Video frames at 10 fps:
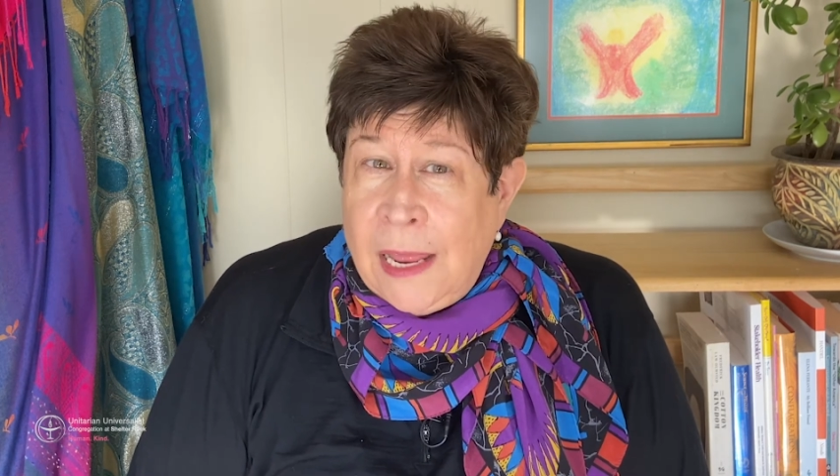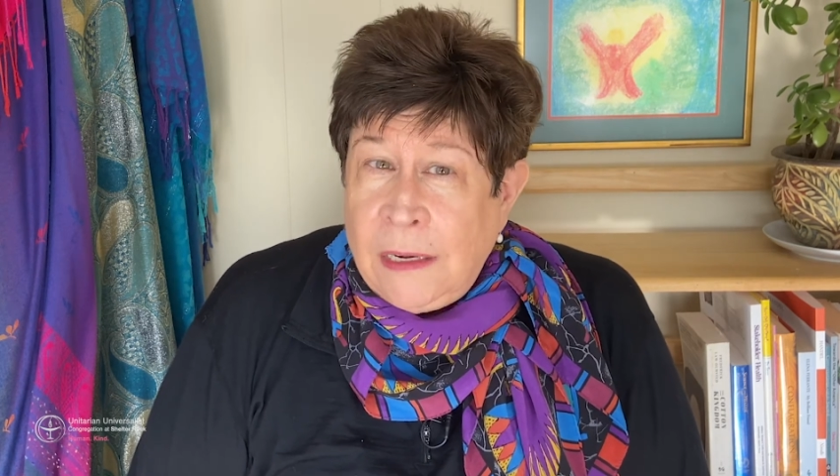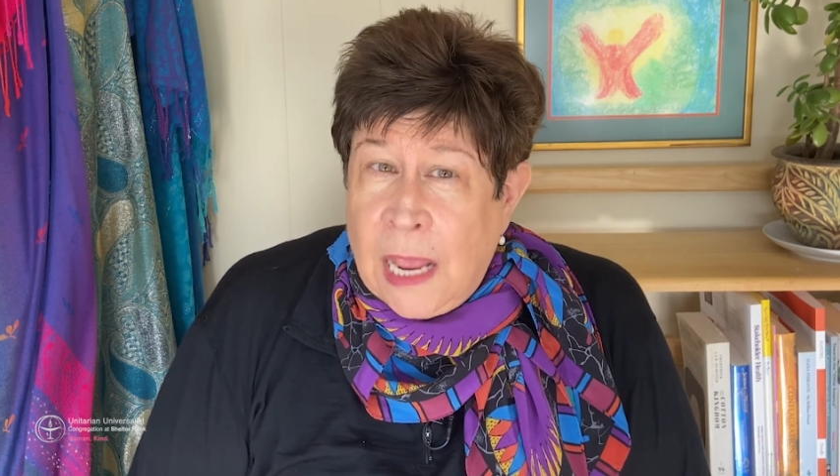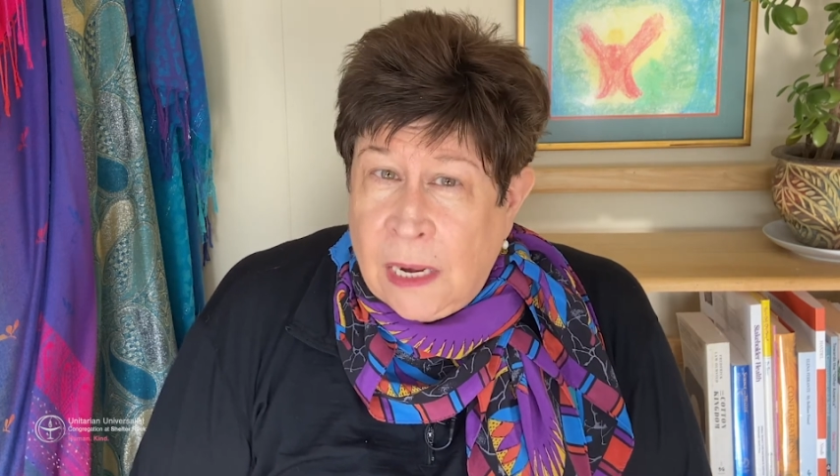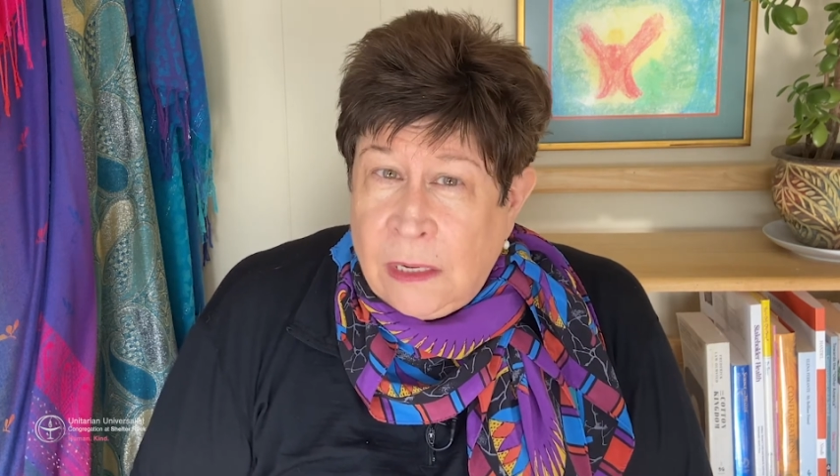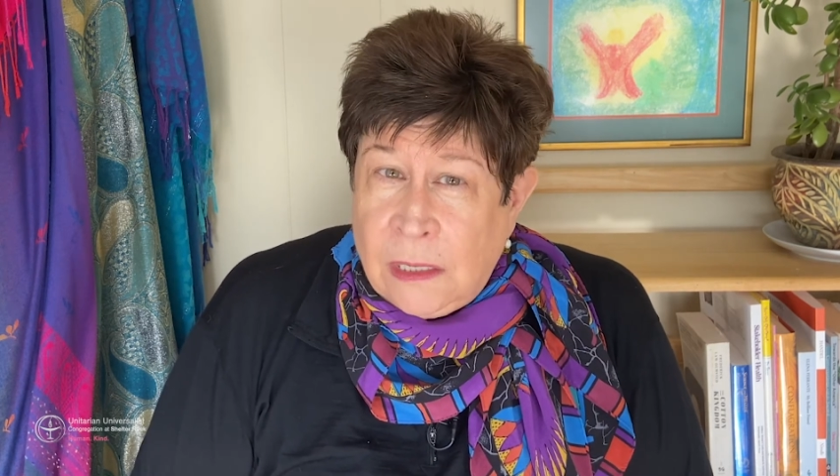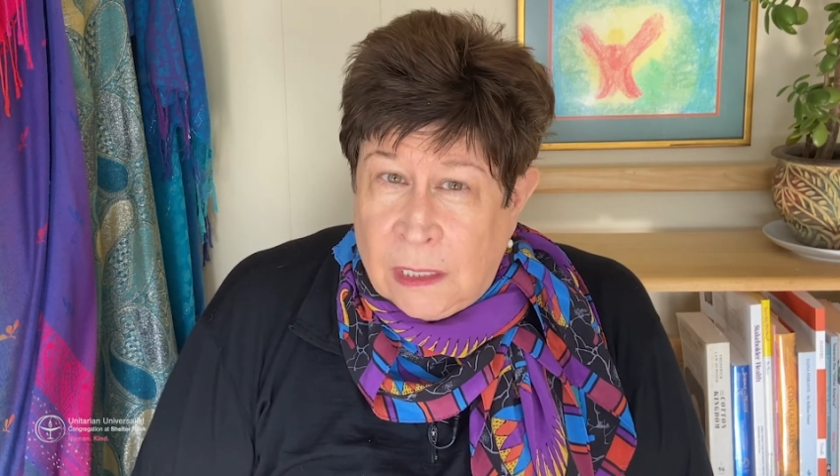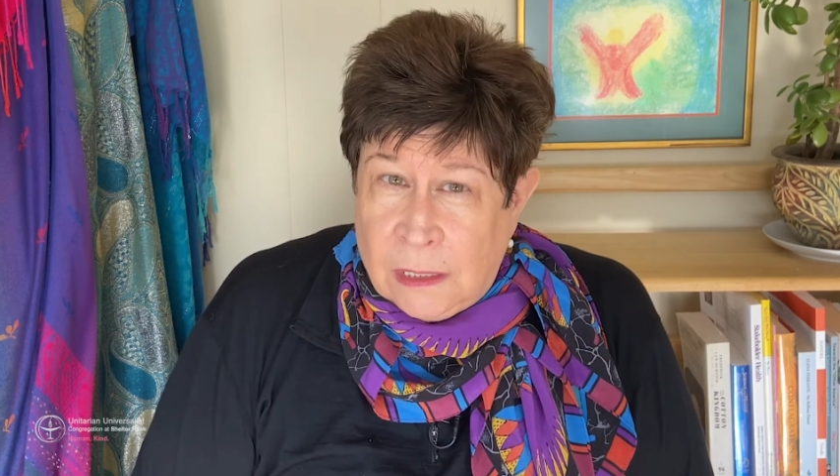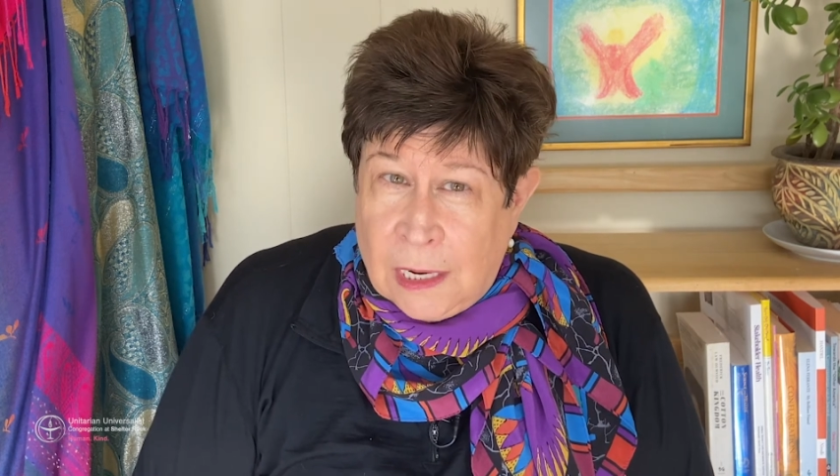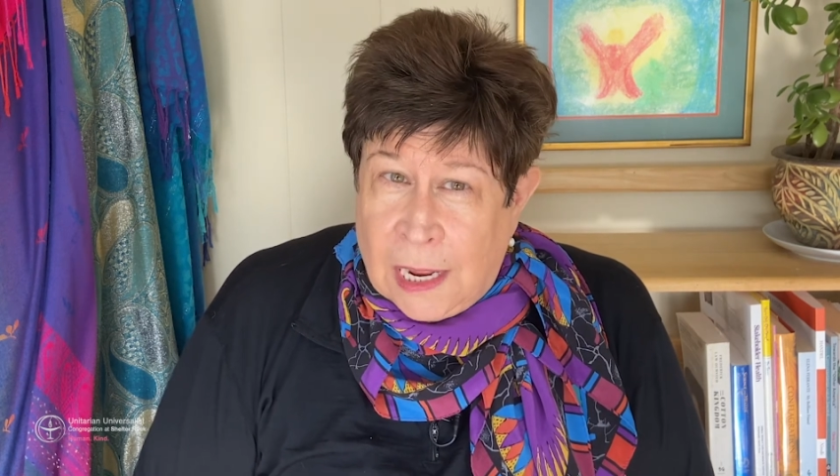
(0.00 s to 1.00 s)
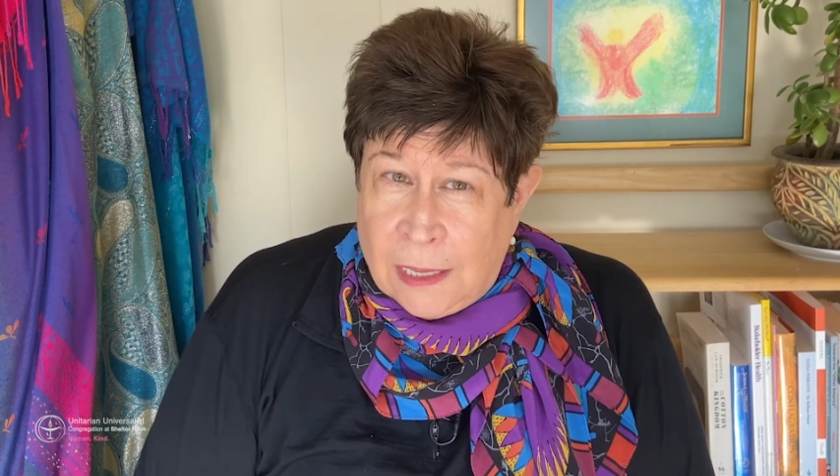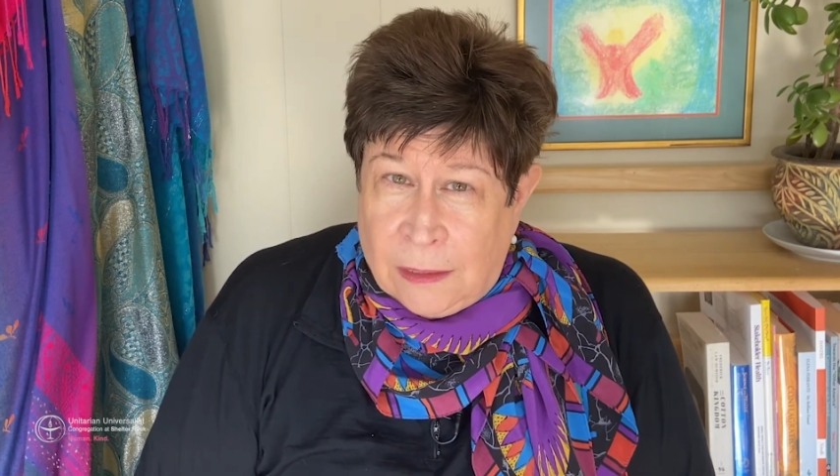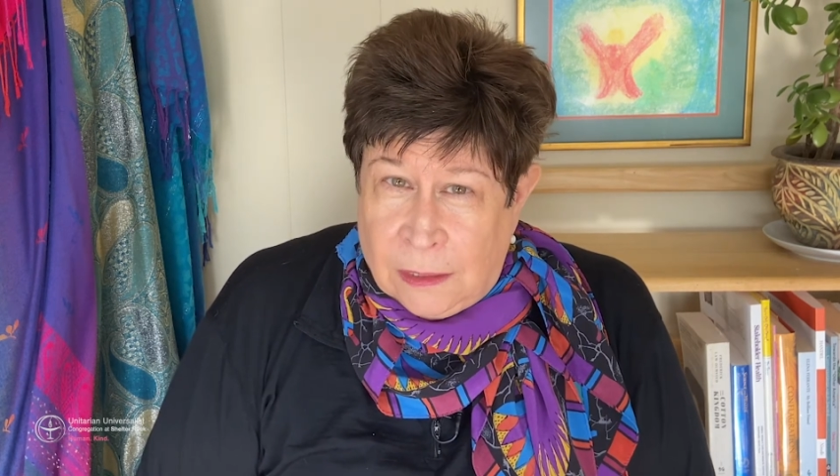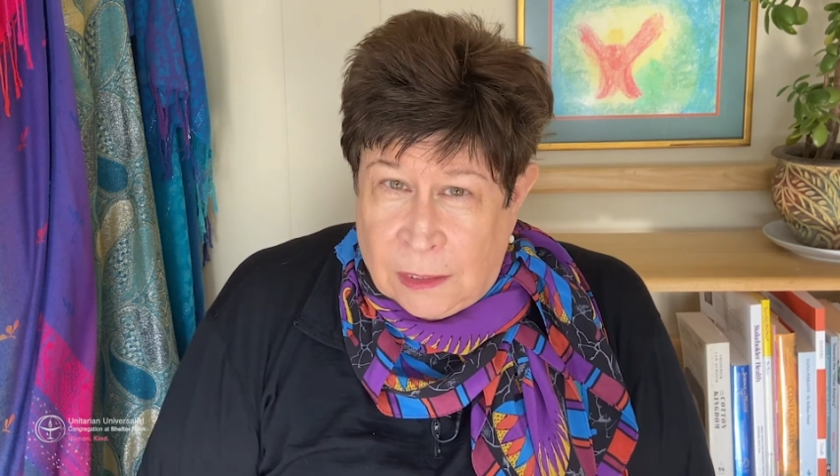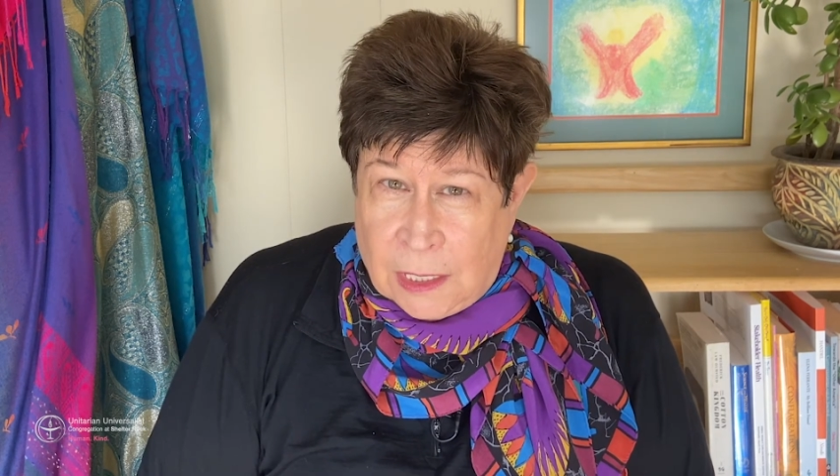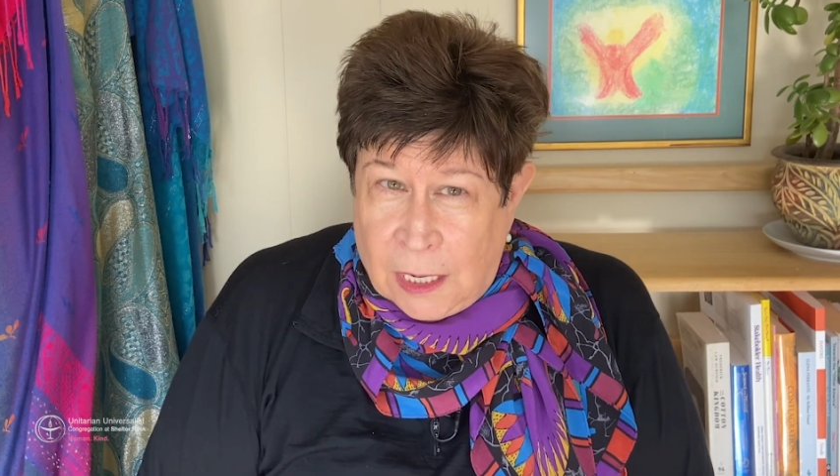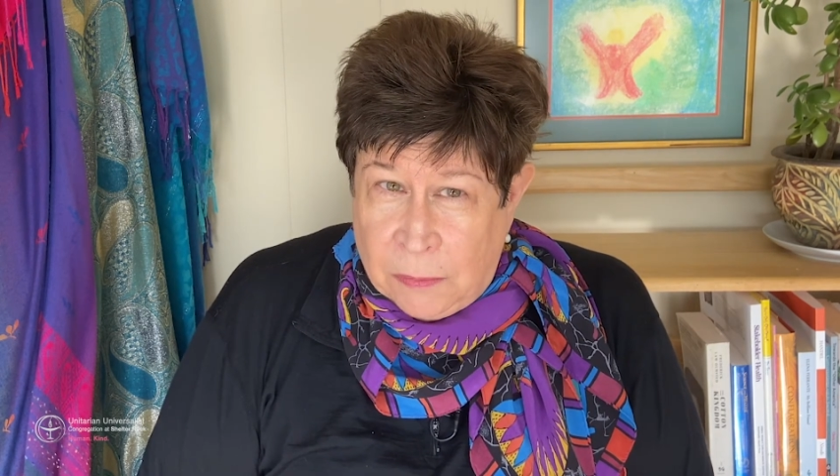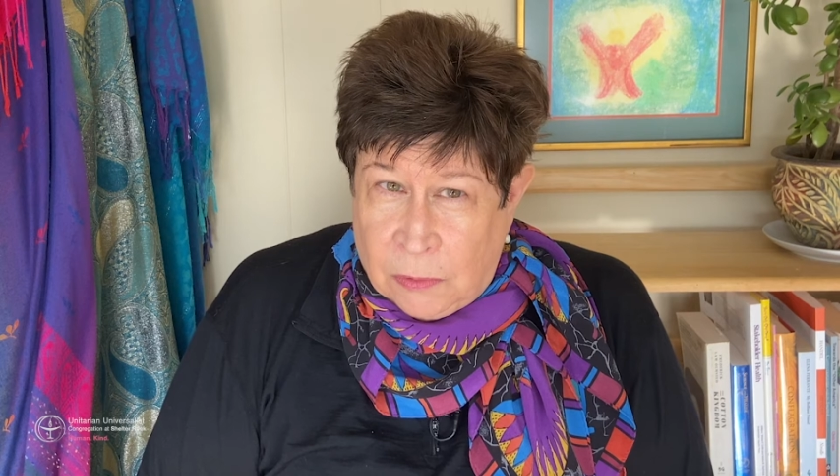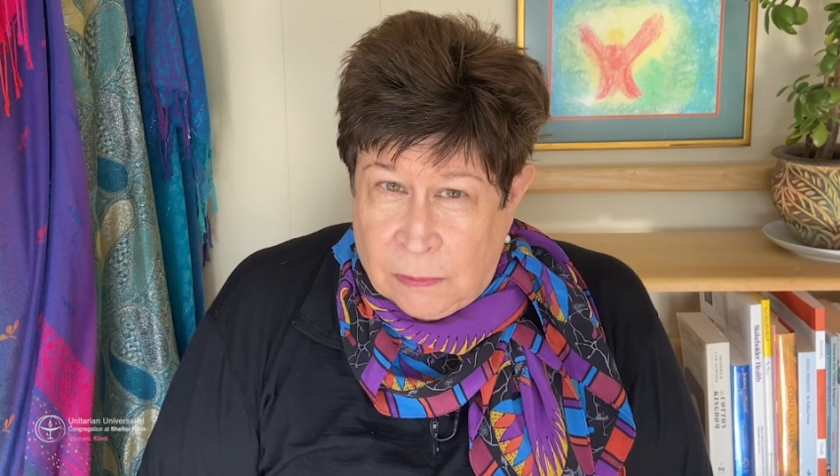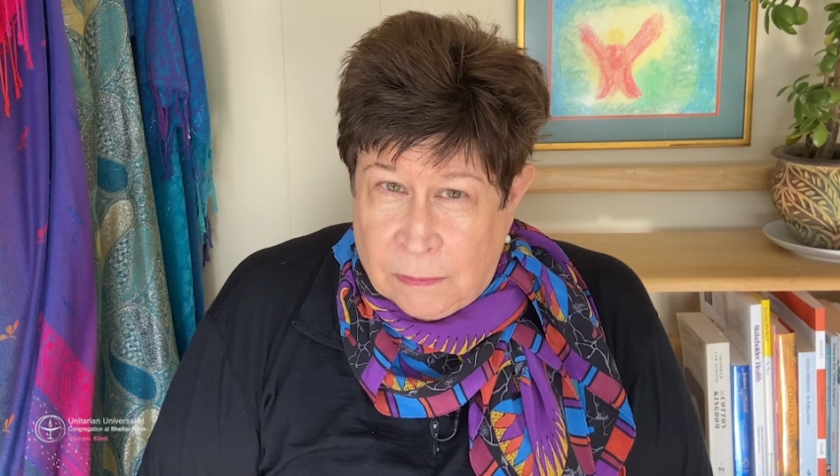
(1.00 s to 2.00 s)
and ended at this
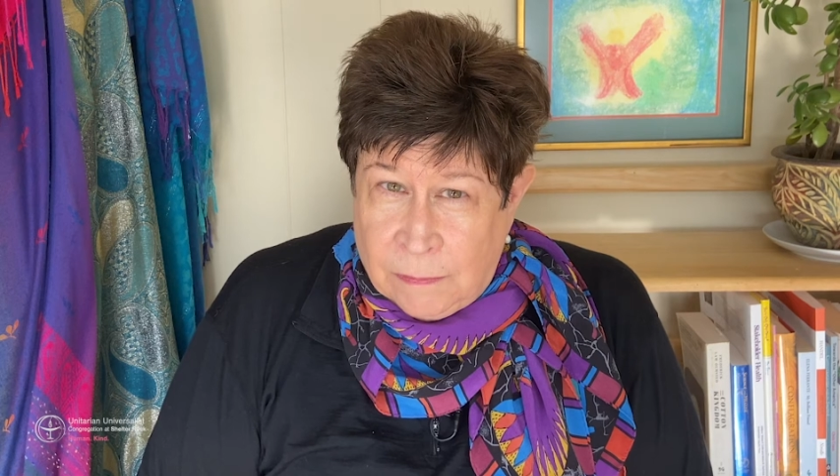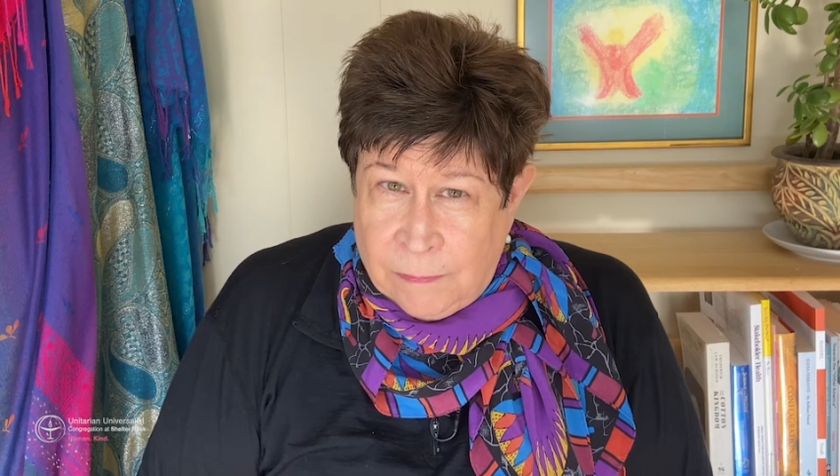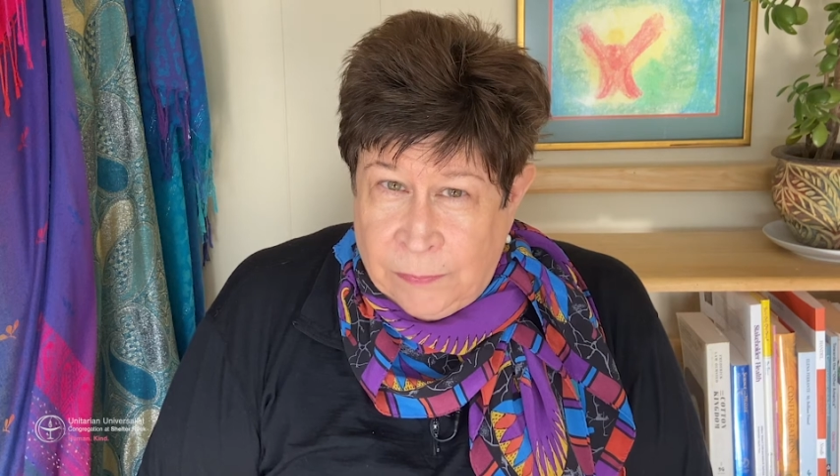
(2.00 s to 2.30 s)
table.